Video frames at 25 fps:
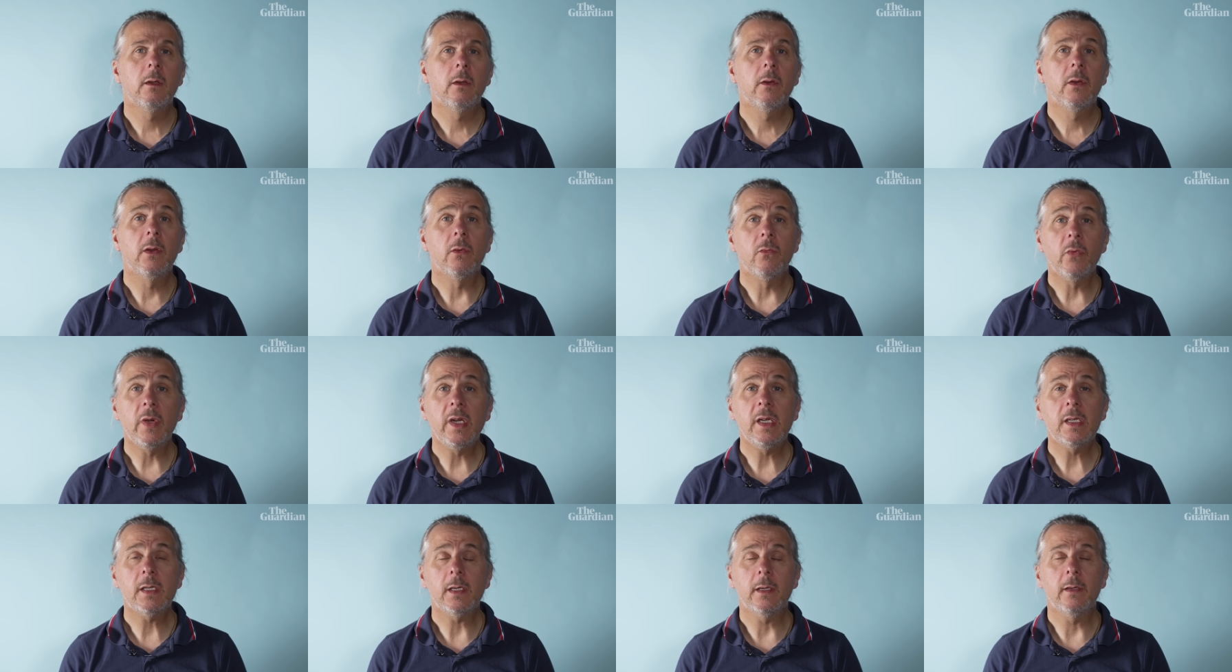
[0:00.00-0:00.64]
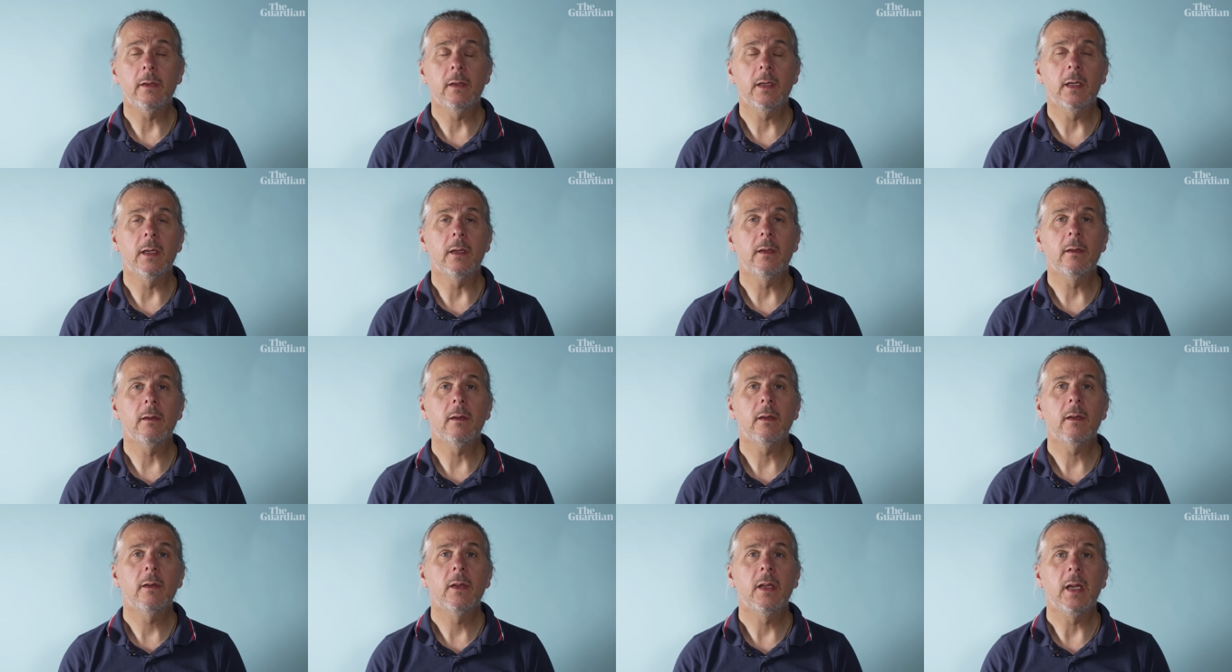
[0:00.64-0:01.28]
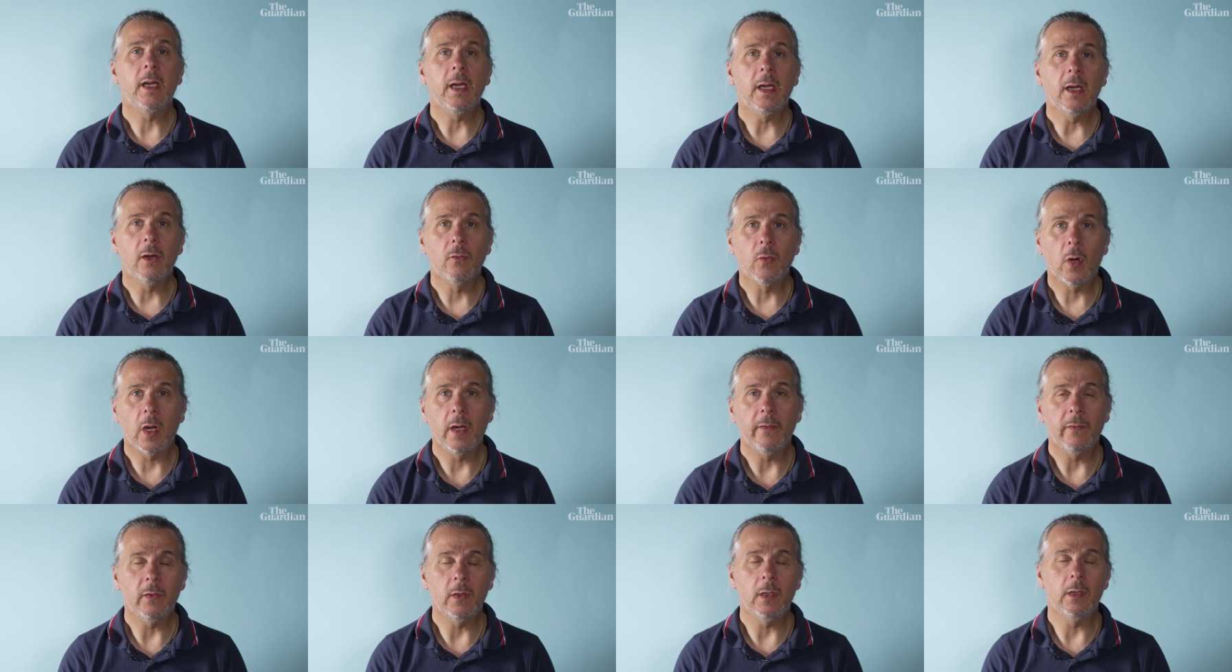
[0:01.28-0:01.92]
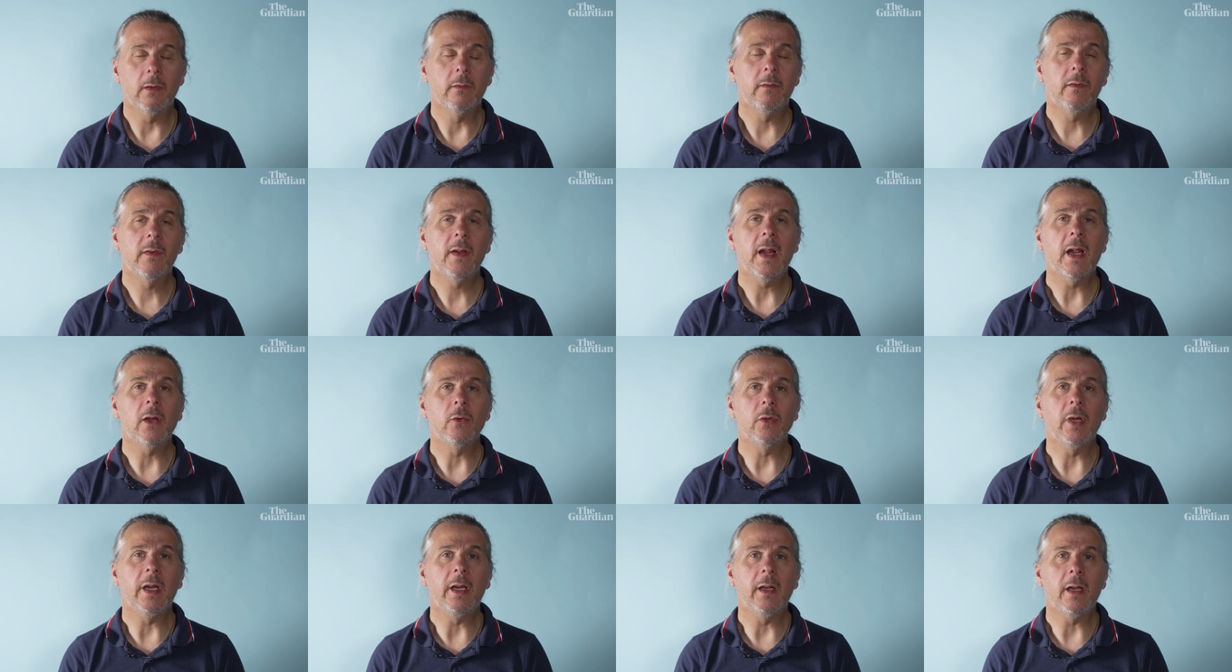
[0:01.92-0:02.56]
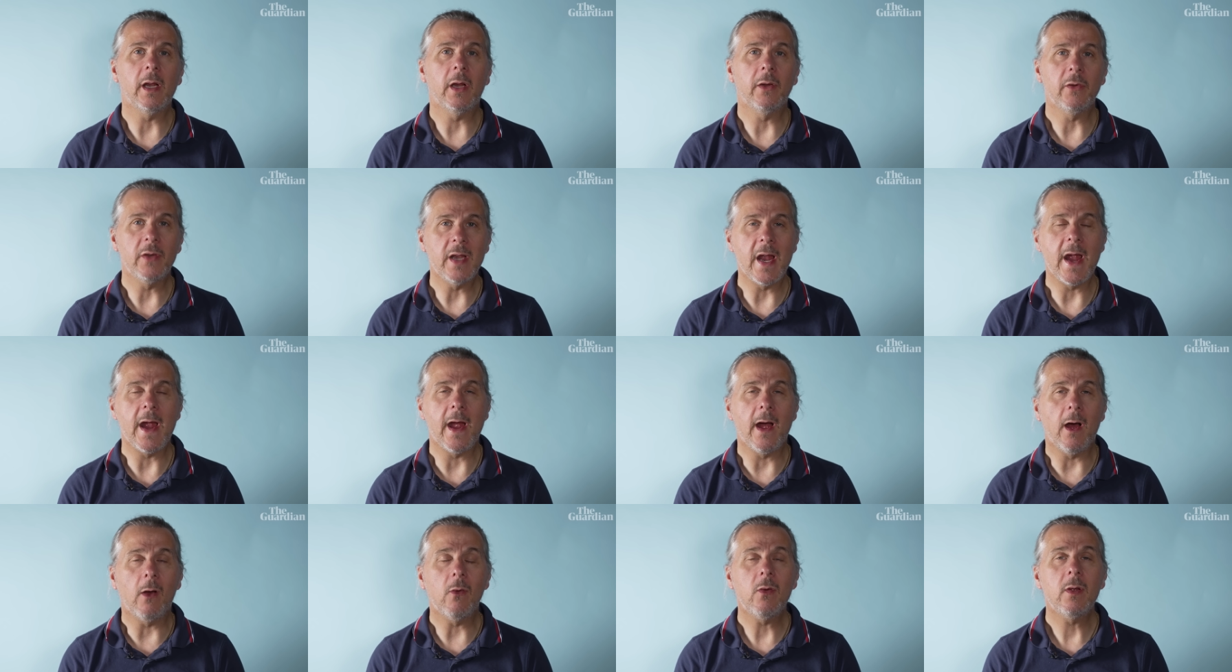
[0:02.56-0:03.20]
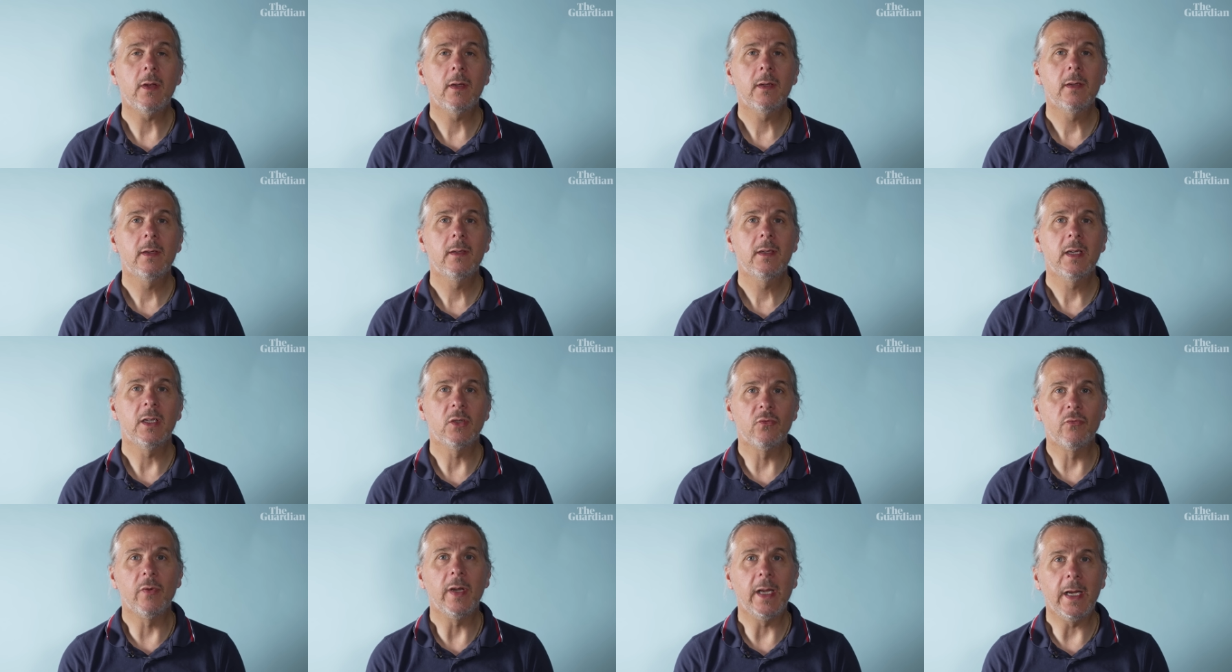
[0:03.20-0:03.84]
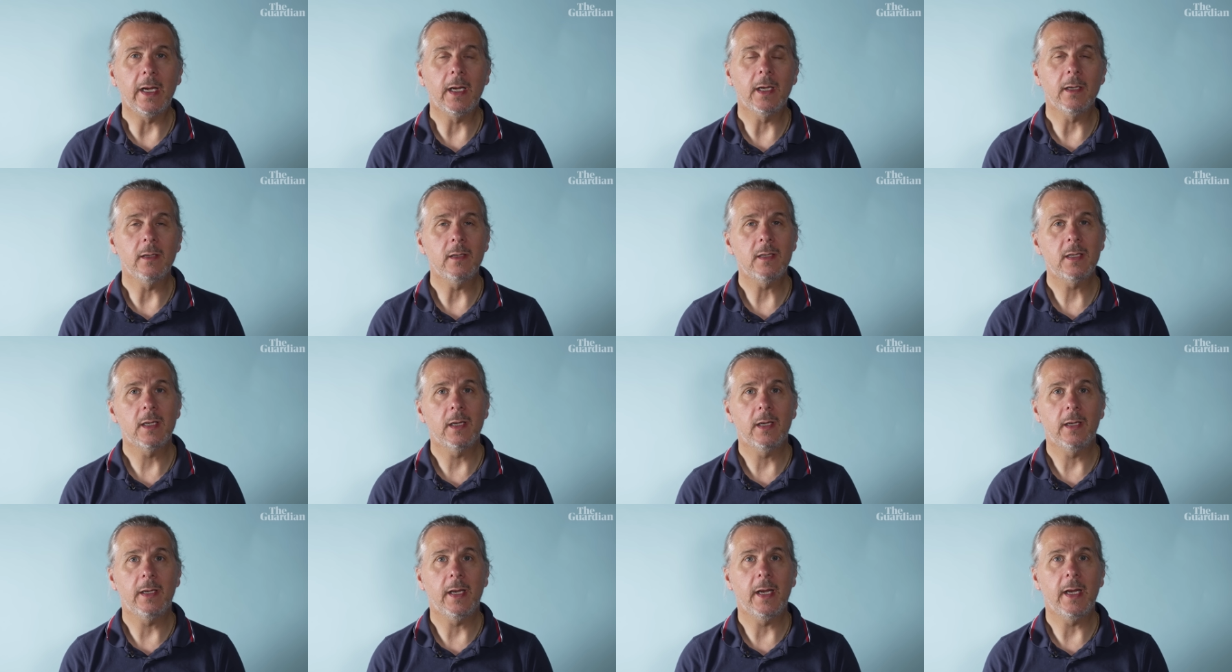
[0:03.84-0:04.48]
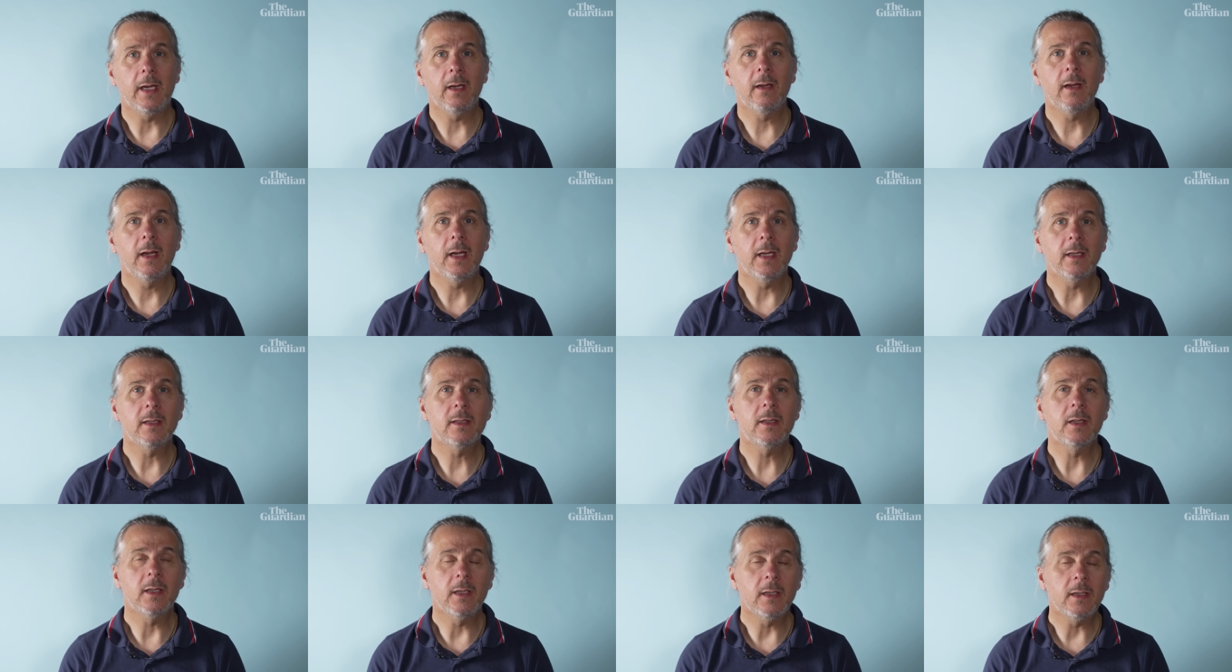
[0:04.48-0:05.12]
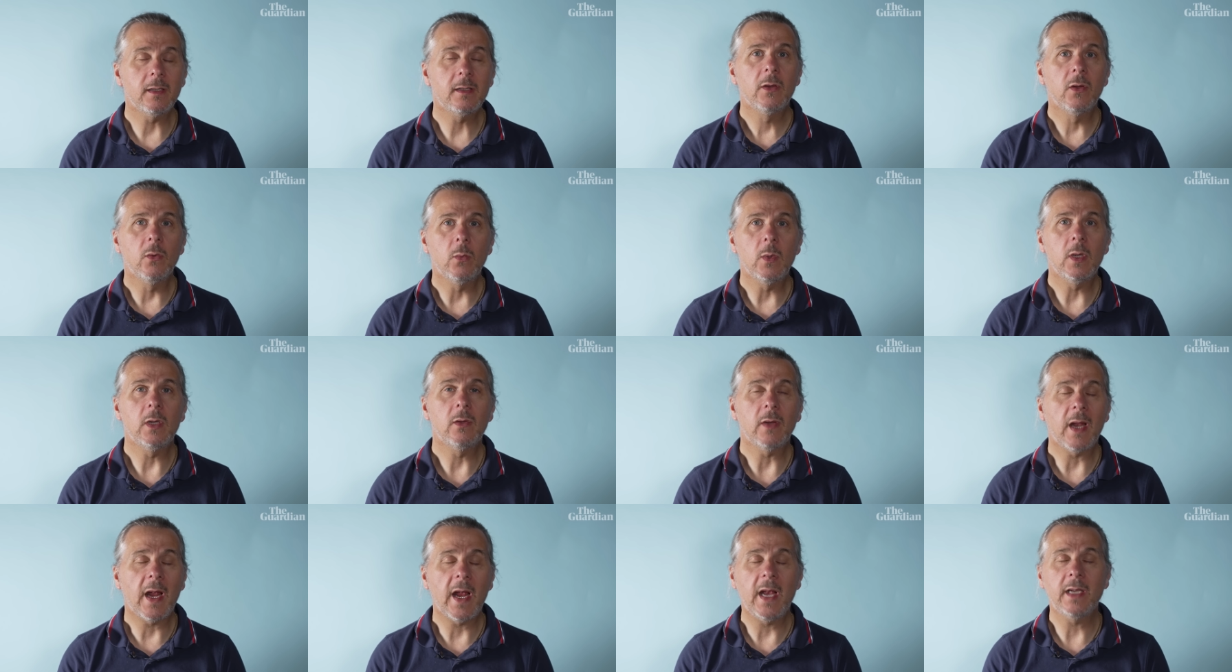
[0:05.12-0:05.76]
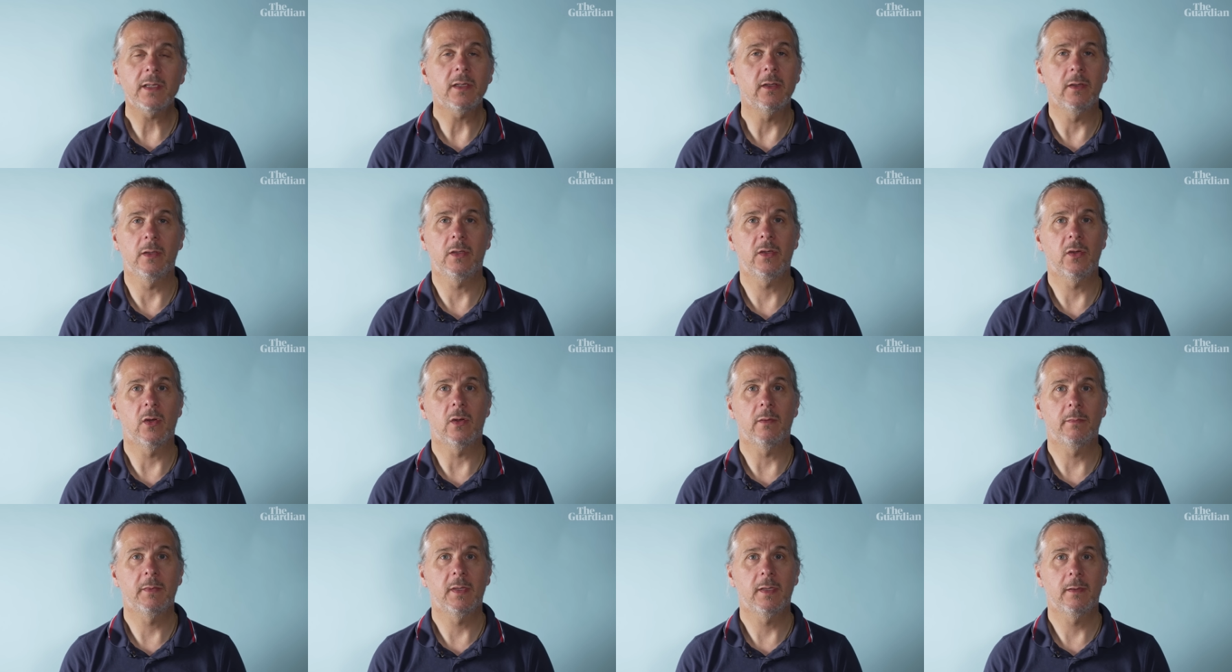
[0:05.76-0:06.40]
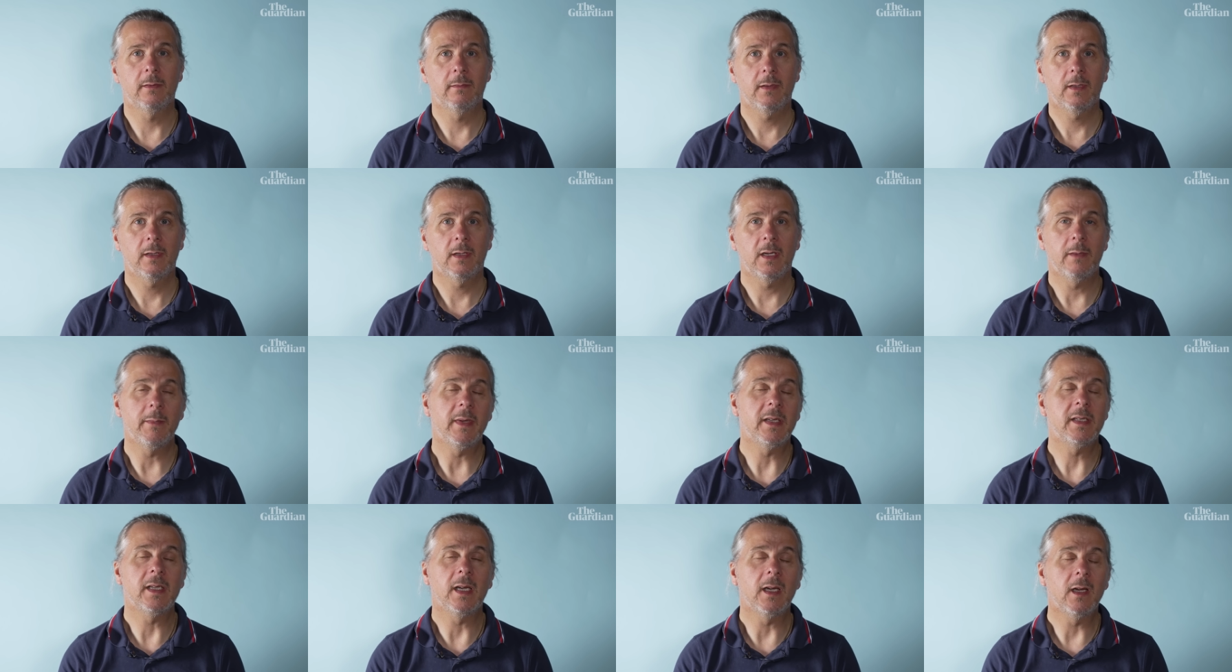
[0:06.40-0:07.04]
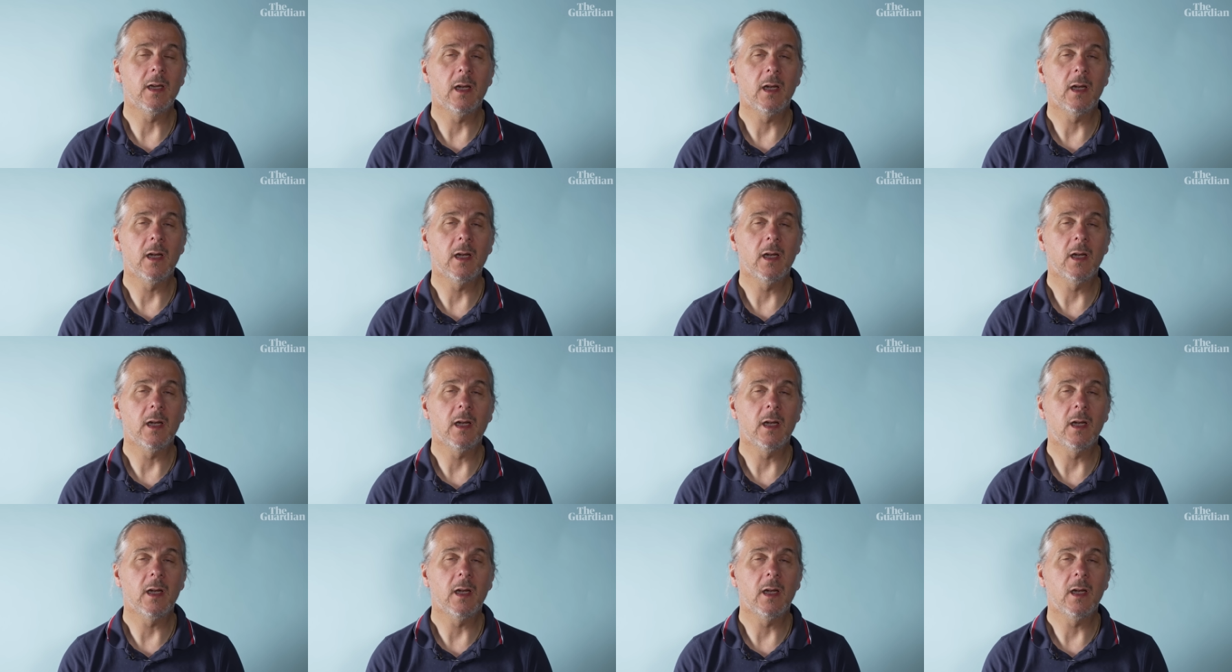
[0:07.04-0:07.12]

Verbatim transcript: The reason that the arrival of El Nino now is really concerning is that the world hasn't stopped emitting